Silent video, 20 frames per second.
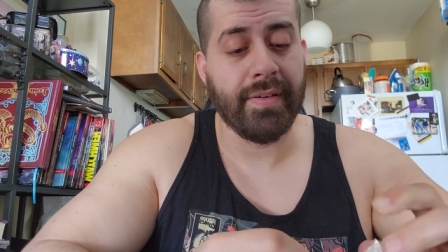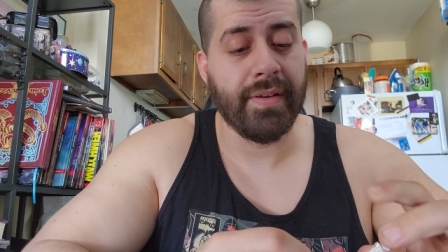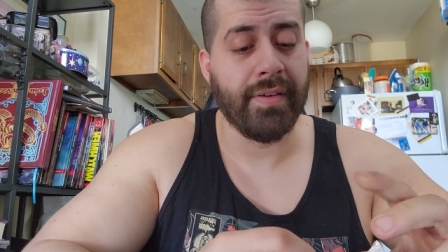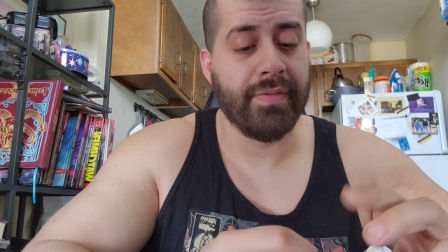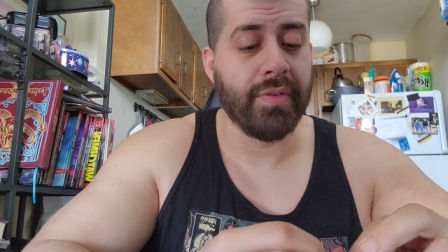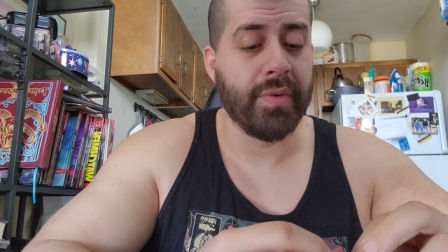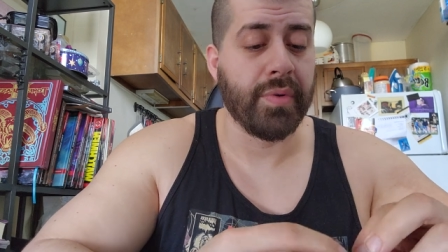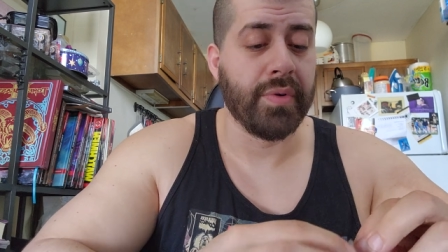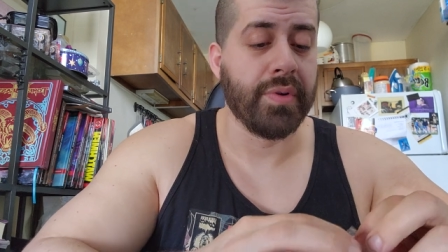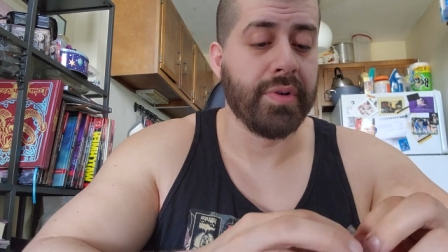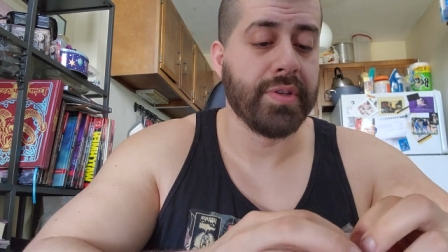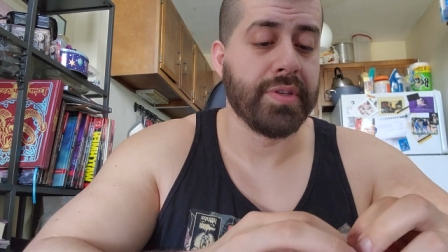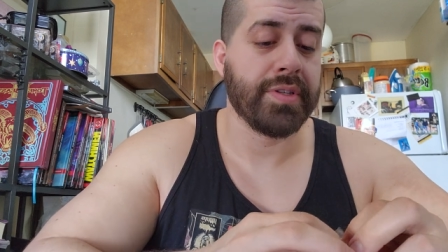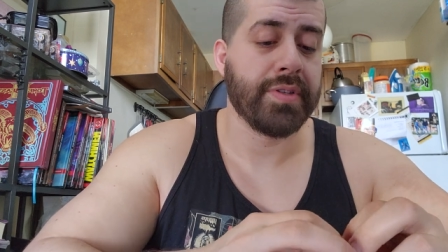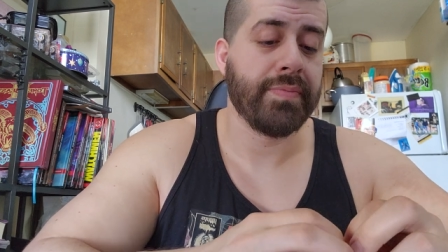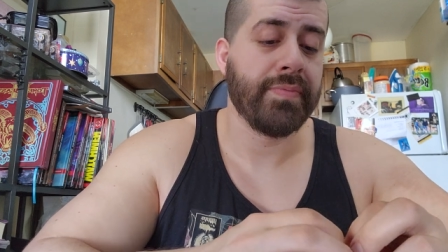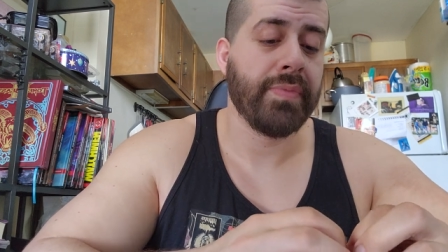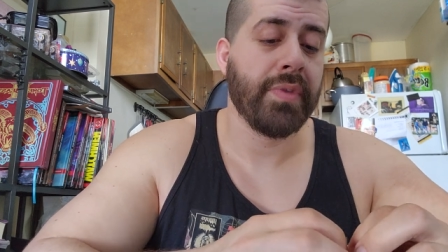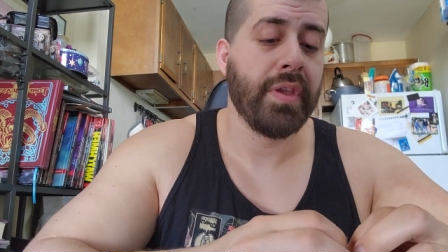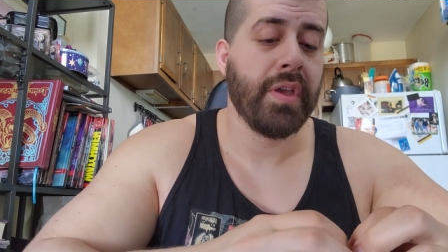of the
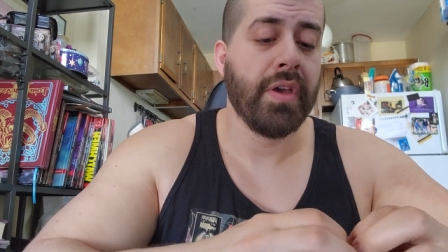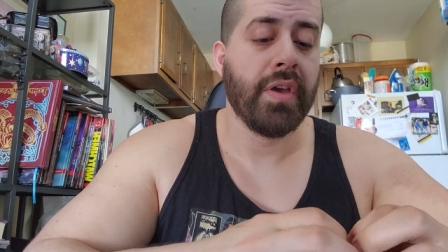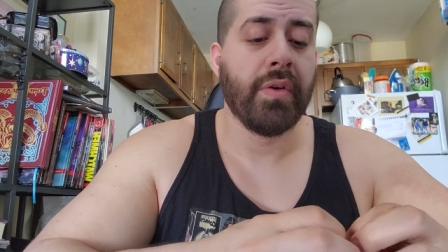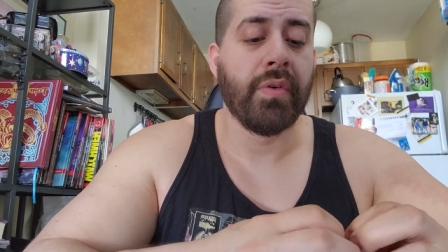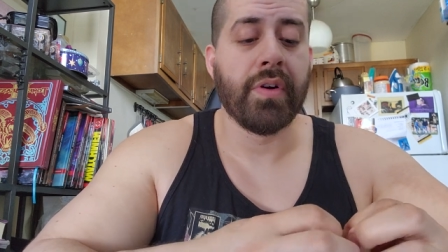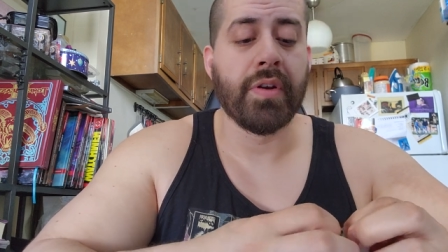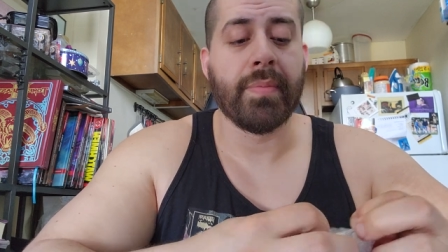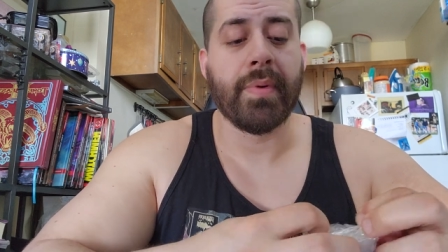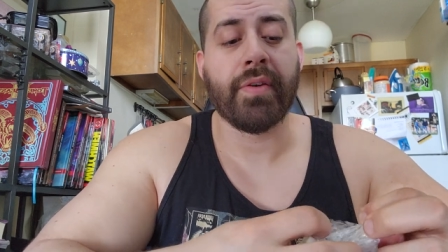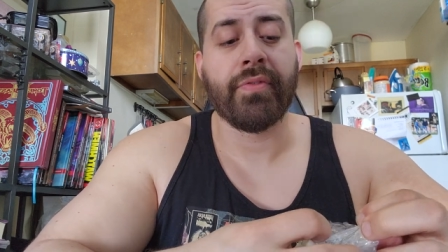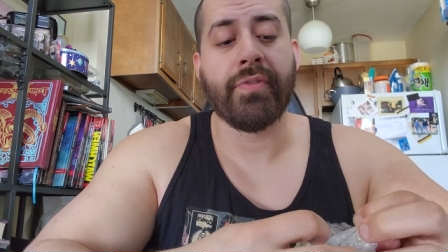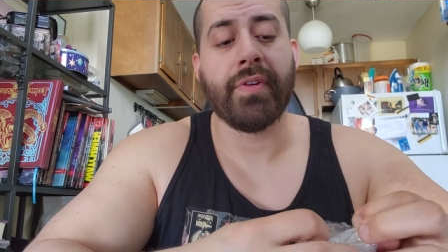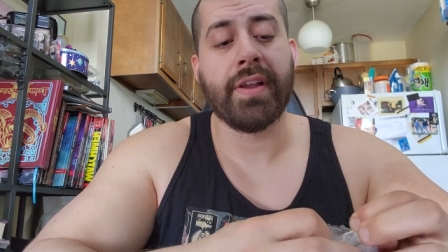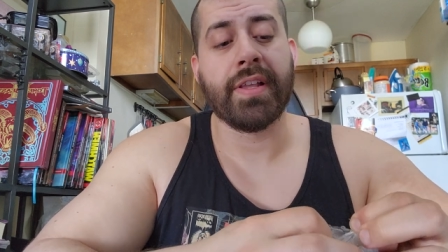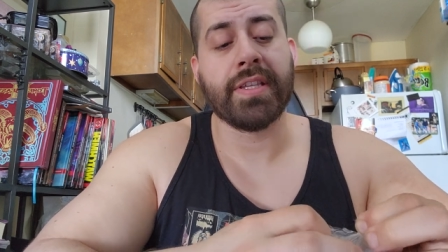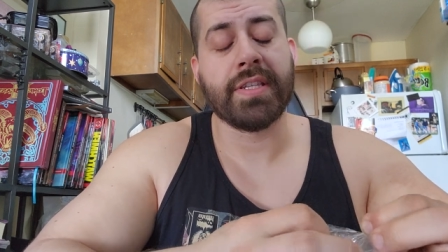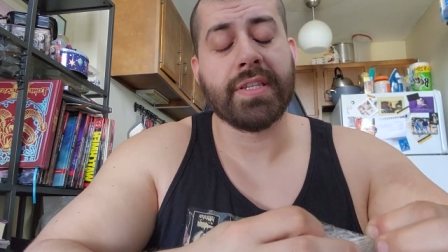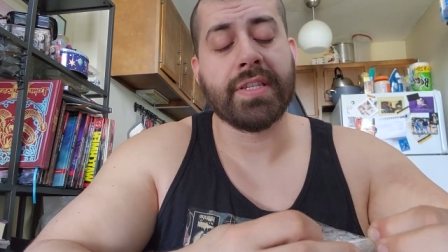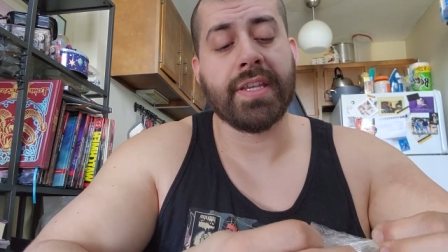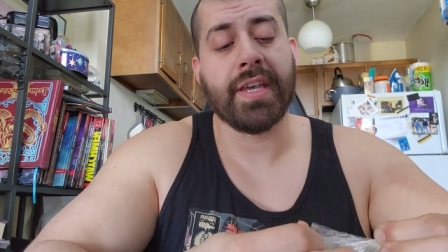rules. One of my
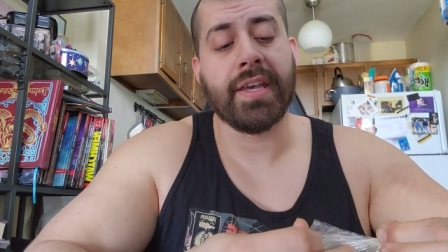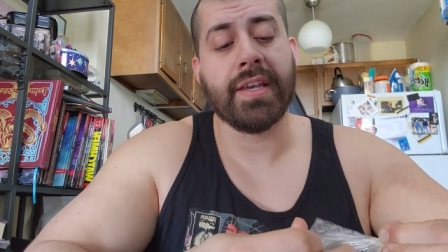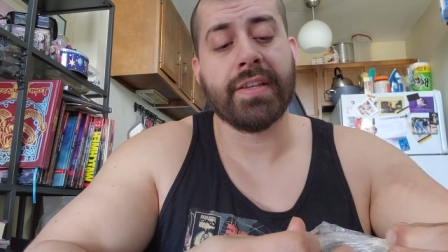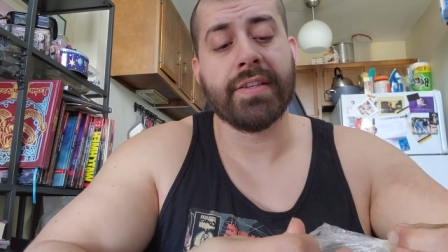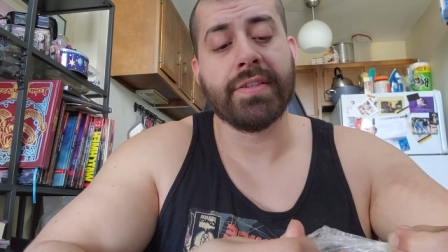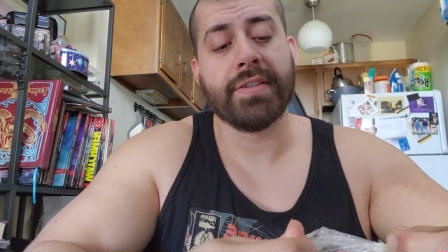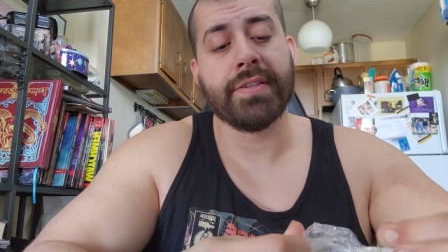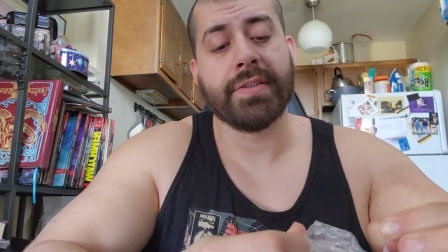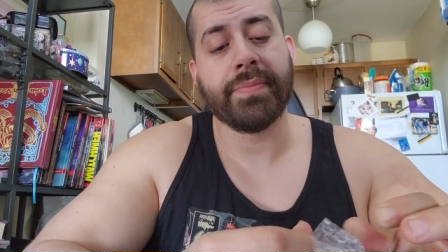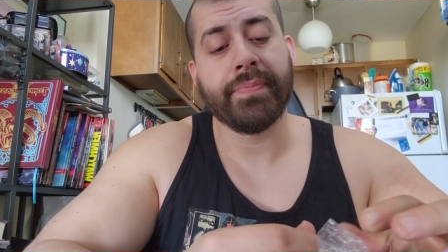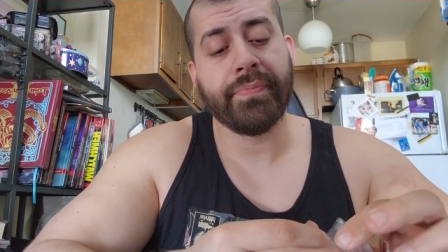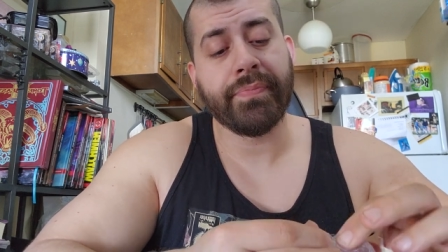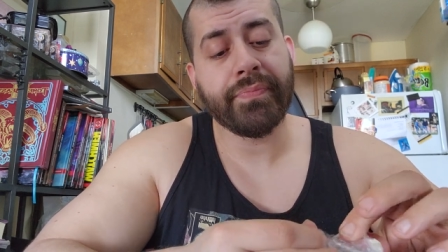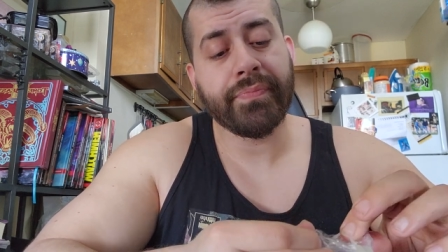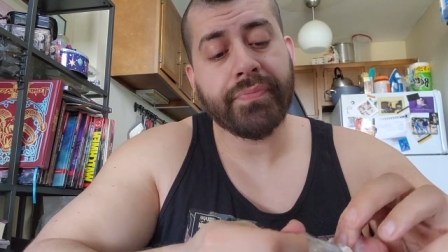friends says